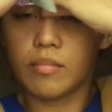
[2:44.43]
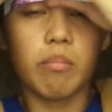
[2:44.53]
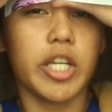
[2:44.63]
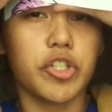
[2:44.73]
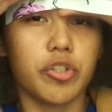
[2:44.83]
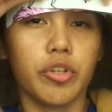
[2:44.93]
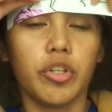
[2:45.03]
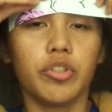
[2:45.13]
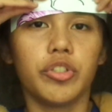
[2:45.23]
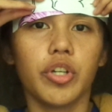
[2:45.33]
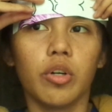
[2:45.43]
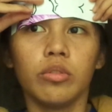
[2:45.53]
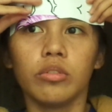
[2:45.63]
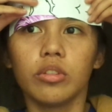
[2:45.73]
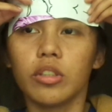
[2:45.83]
Make sure you
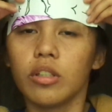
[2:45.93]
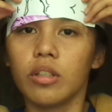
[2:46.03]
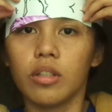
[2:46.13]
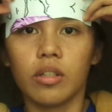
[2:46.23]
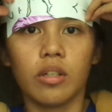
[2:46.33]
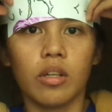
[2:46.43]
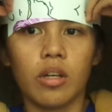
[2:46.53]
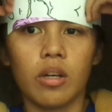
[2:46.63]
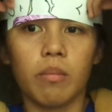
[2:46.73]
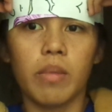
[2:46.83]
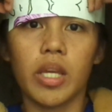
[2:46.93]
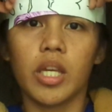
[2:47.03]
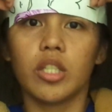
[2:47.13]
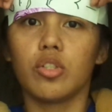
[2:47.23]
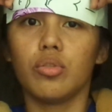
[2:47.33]
don't make
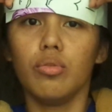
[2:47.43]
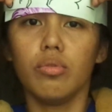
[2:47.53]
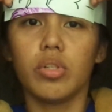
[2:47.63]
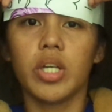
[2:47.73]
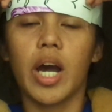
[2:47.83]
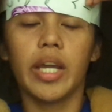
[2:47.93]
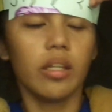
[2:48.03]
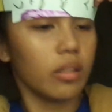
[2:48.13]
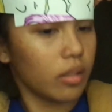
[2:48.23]
it too tight.